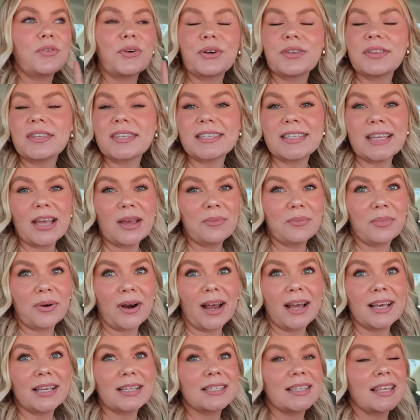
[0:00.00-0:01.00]
for the same
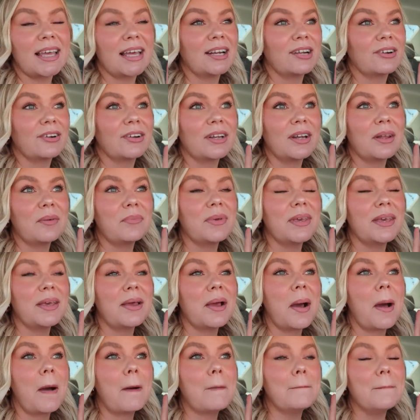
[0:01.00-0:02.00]
price that are going to
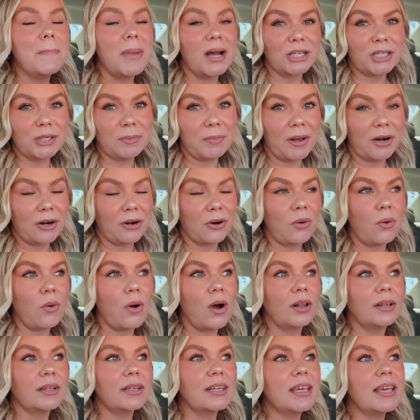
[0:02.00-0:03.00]
be much better
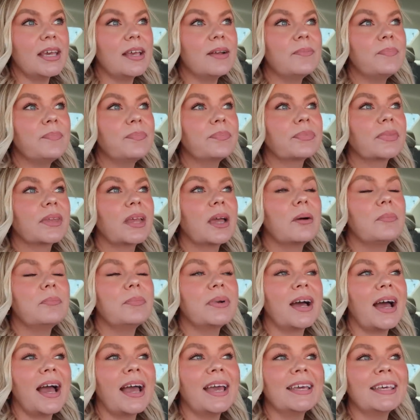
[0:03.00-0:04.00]
quality.
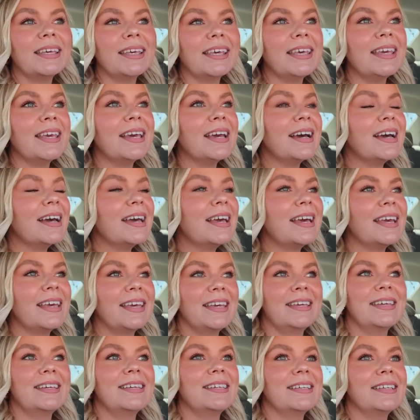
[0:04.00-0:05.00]
But IKEA
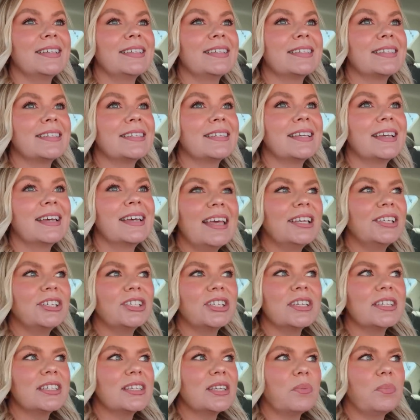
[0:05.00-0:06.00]
is,
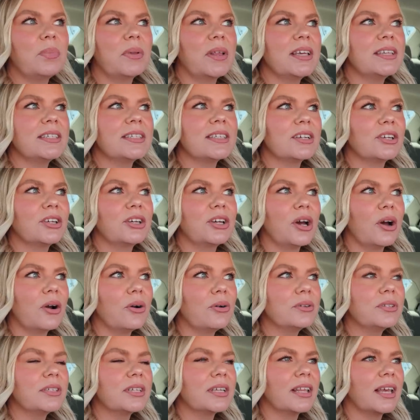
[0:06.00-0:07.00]
it's just a place to
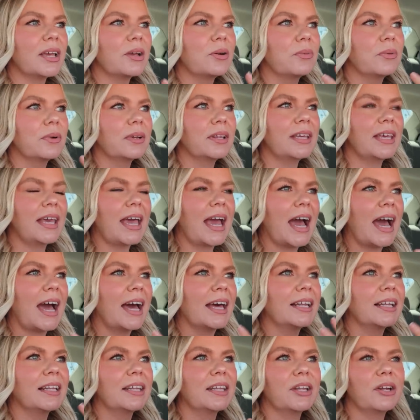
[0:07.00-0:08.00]
go to like really
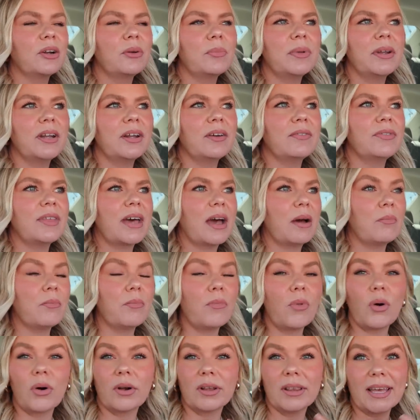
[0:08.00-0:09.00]
add a little bit of that
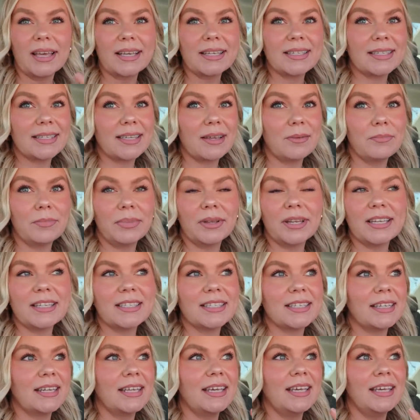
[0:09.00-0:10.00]
more like
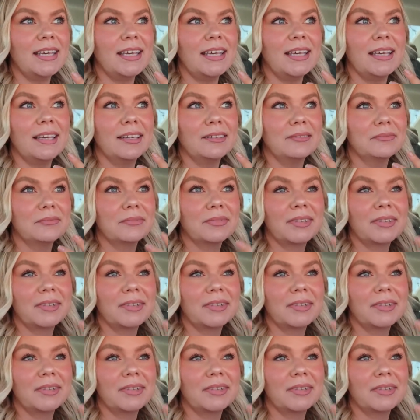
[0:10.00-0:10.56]
simplicity